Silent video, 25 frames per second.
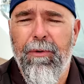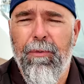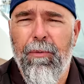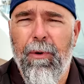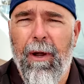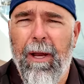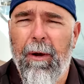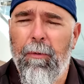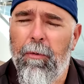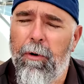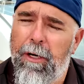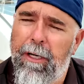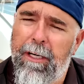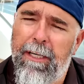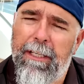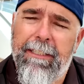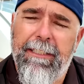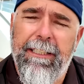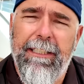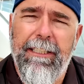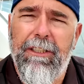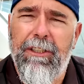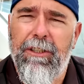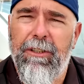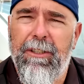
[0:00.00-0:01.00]
away. We're gonna
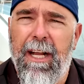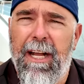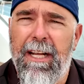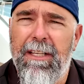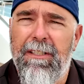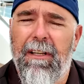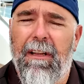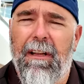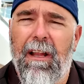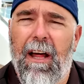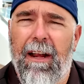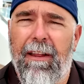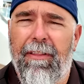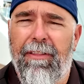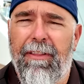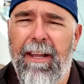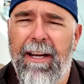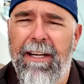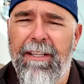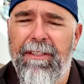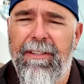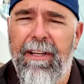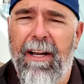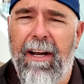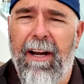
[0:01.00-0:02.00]
teach you guys a lot of
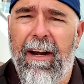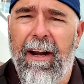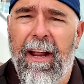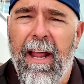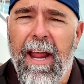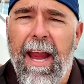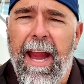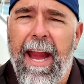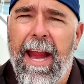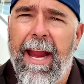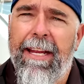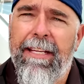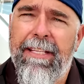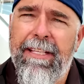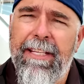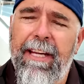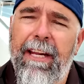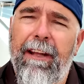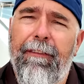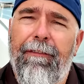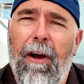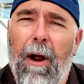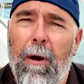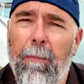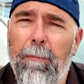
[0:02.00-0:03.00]
things there and see
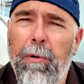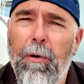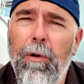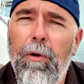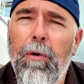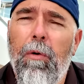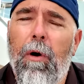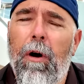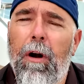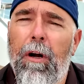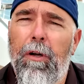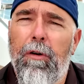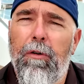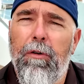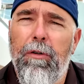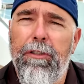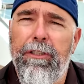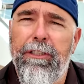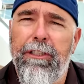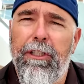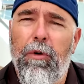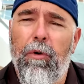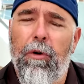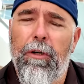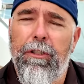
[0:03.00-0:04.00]
if our Blue Water
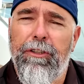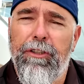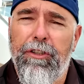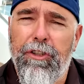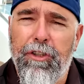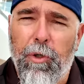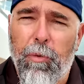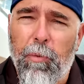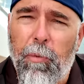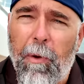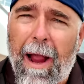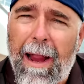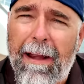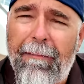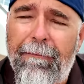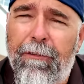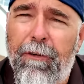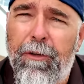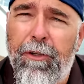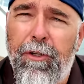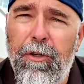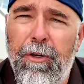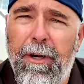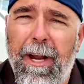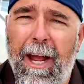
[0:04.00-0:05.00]
Cruising courses are right
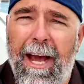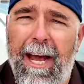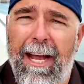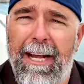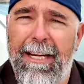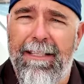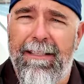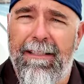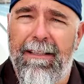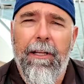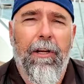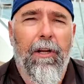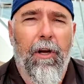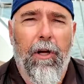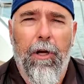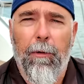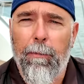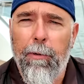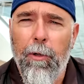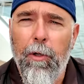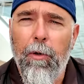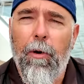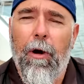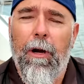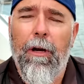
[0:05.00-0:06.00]
for you guys. Go to
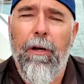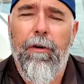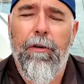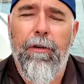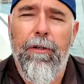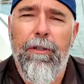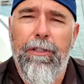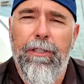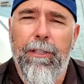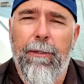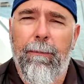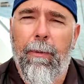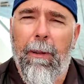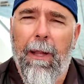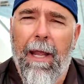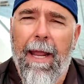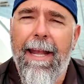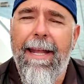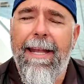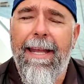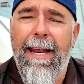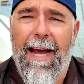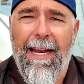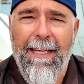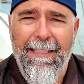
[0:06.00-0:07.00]

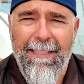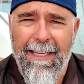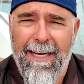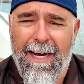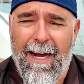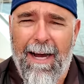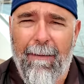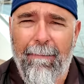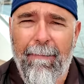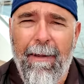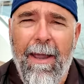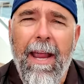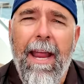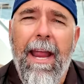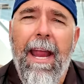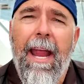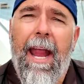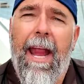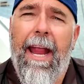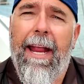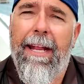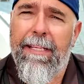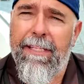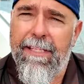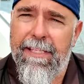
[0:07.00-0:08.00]
bluewatercruisingplan.com
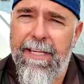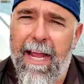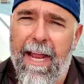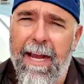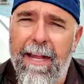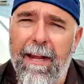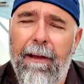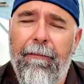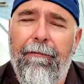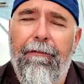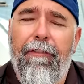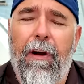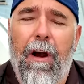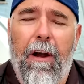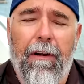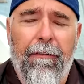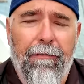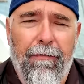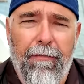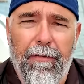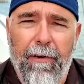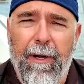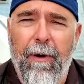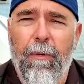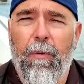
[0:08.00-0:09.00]
and sign up for our
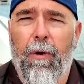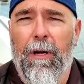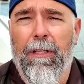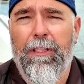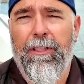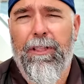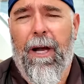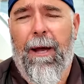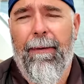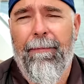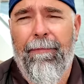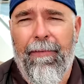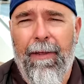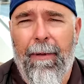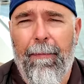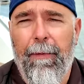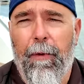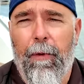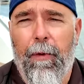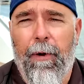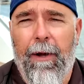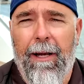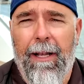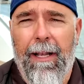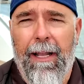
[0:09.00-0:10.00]
free workshop
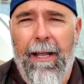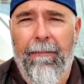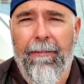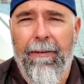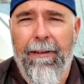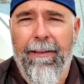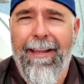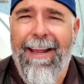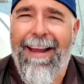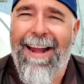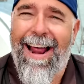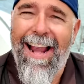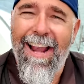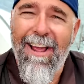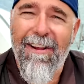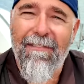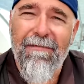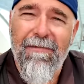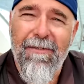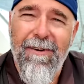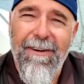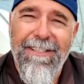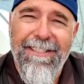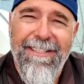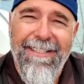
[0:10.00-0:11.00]
February 11th. And I look
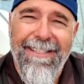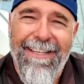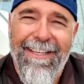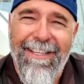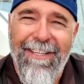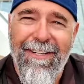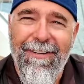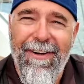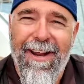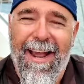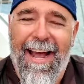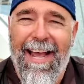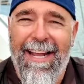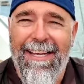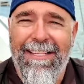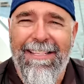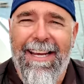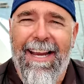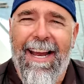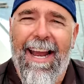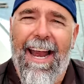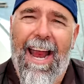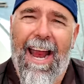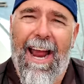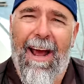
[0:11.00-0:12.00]
forward to seeing you guys
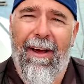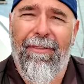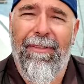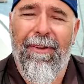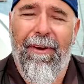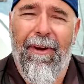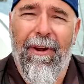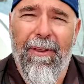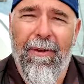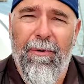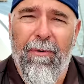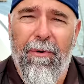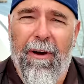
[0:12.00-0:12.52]
out there on the